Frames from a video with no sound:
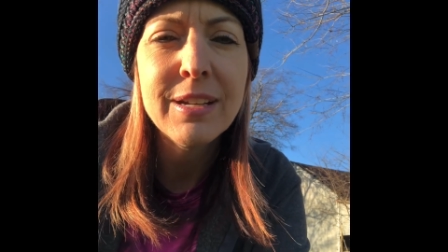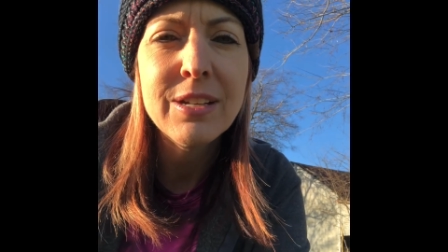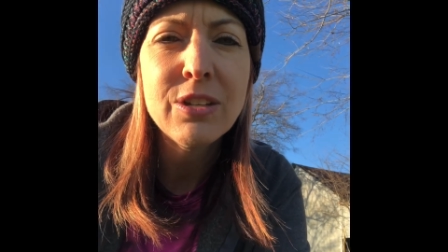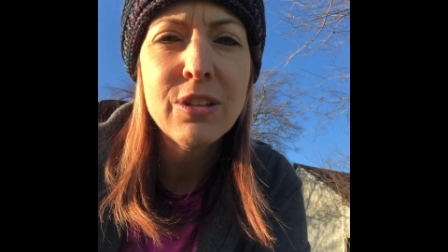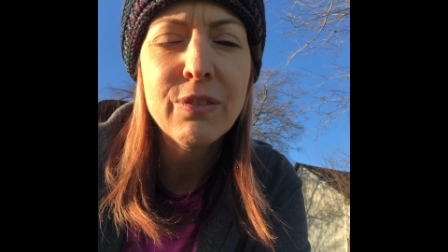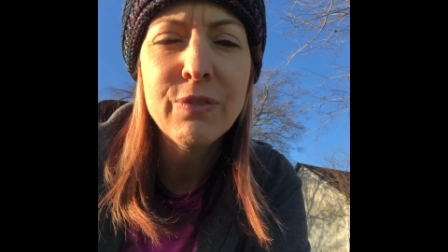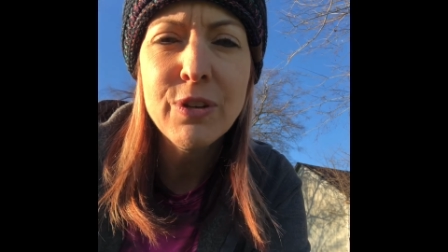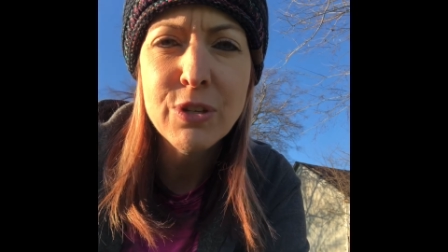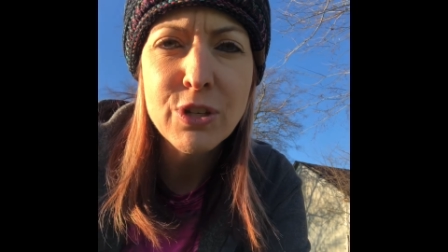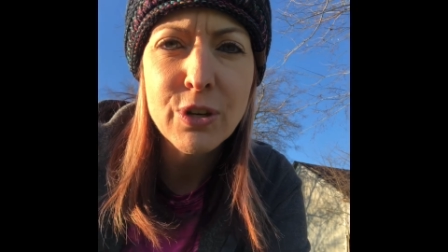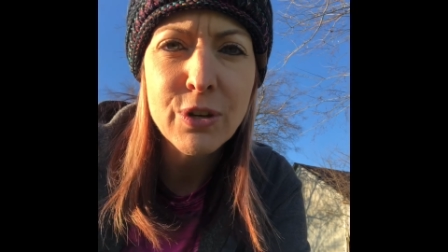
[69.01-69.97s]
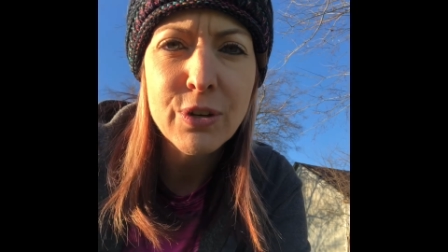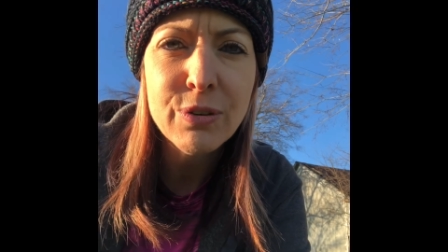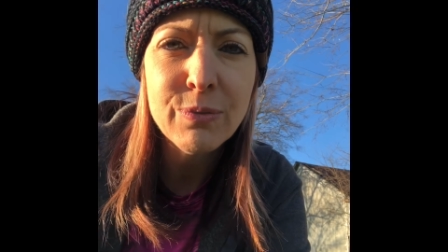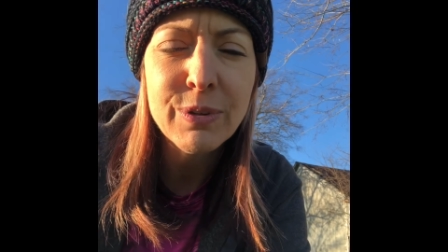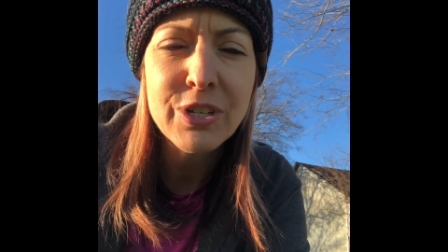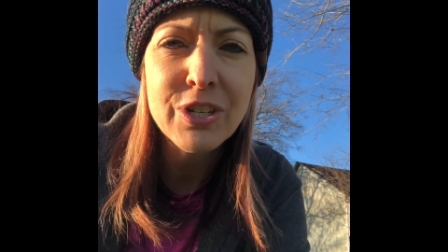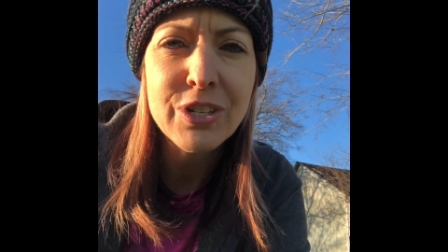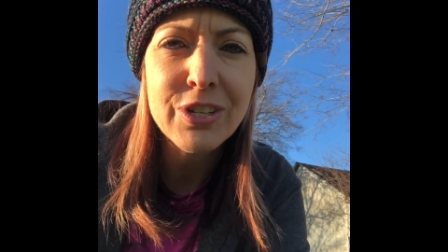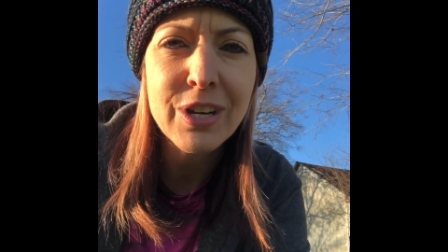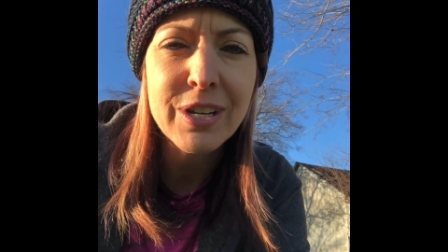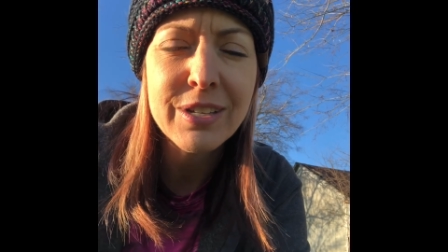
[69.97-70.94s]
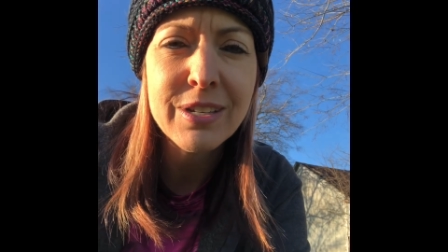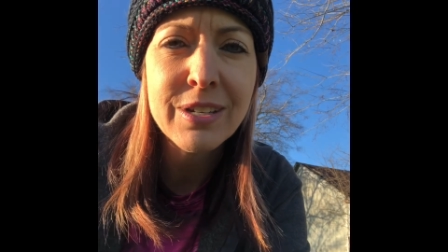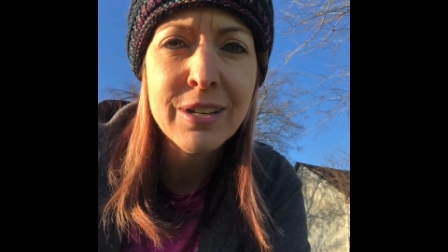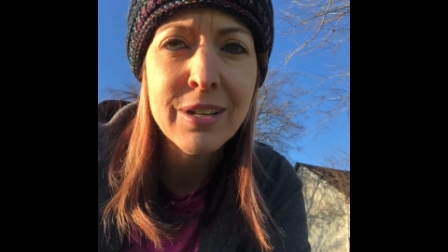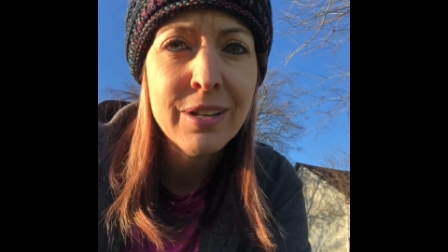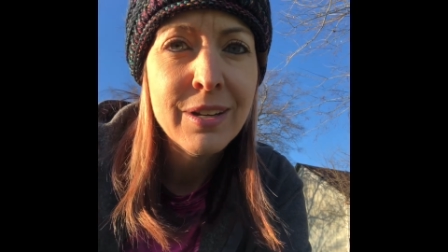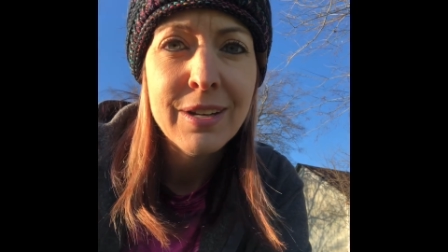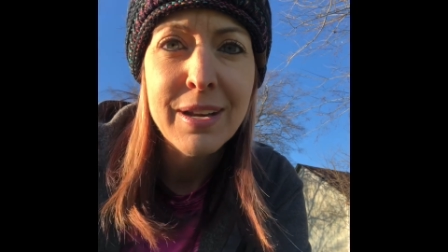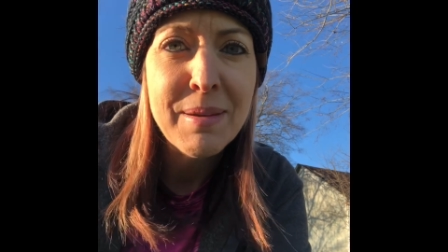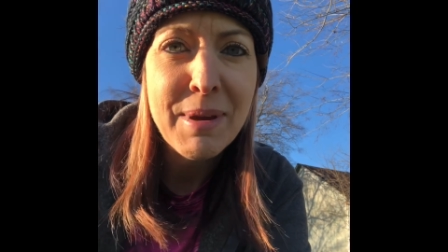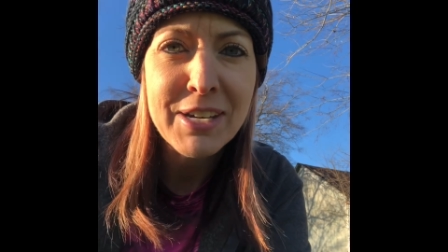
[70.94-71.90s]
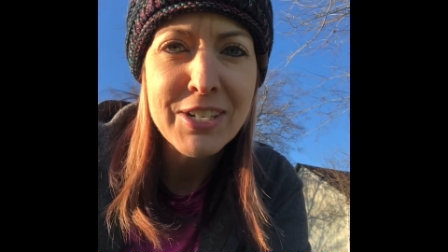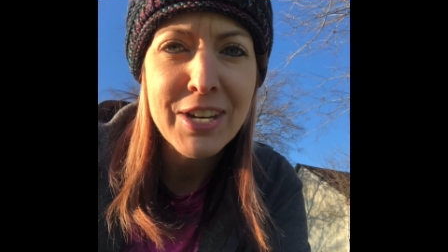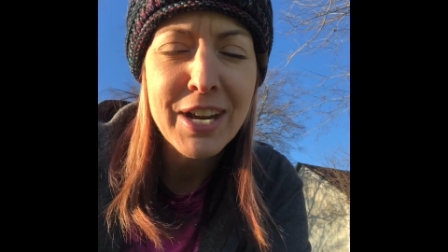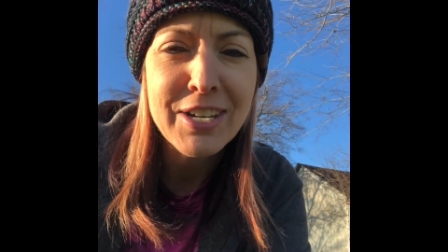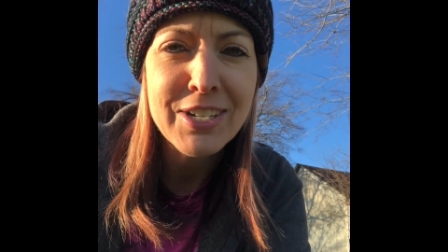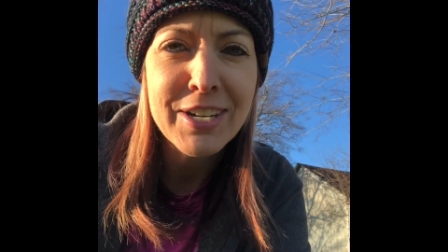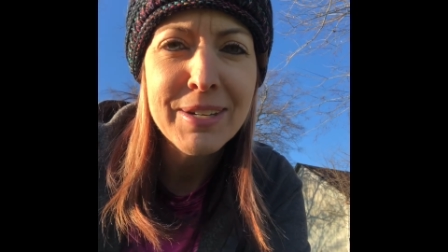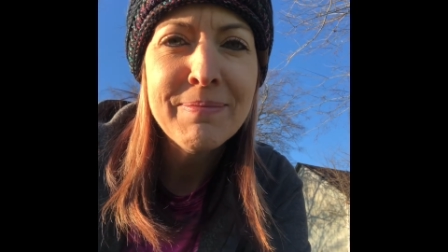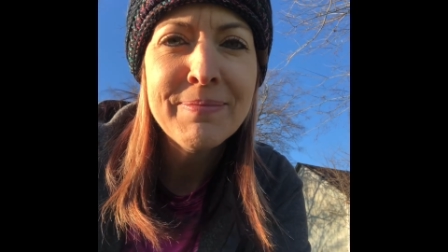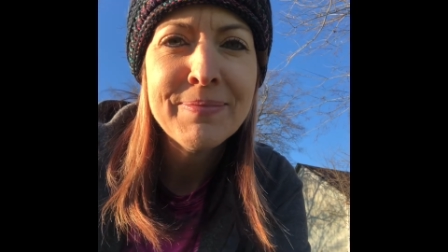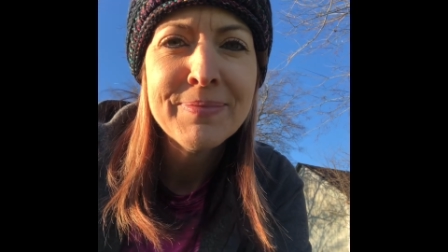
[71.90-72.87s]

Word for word: into the future which is just imagination